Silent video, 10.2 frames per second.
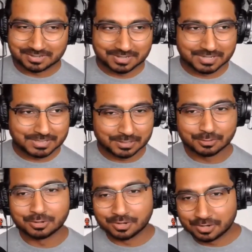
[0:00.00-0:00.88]

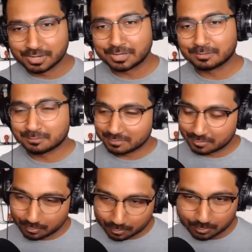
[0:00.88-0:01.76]
Continual learning
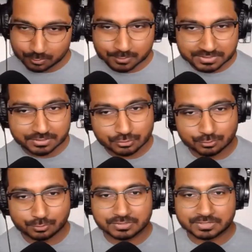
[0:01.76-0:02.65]
always
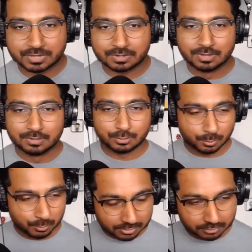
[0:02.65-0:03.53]
ensures that
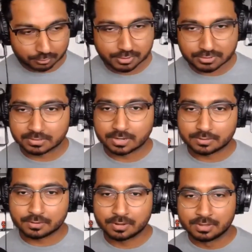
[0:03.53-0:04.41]
we're growing
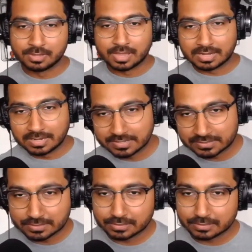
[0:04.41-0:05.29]
together, and
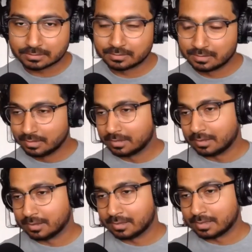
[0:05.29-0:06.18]
listening
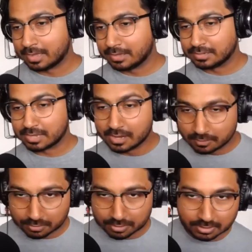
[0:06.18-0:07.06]
and
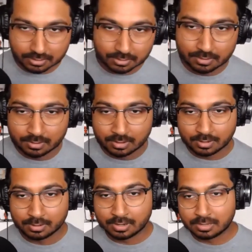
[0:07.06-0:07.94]
hearing
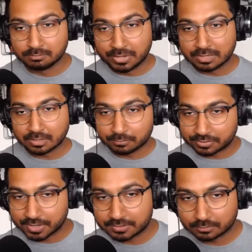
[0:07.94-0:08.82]
and being
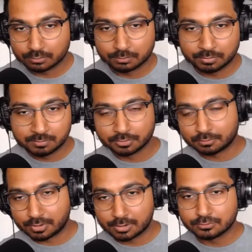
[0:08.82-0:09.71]
empathetic to the people
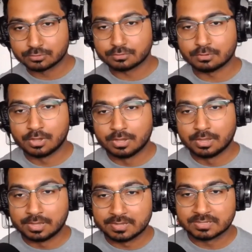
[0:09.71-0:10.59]
around you
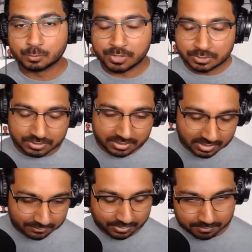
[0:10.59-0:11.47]
is the way you
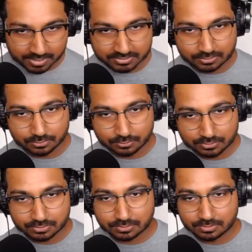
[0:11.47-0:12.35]
deliver the best
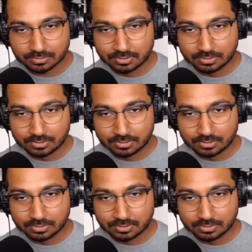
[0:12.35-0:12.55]
solution.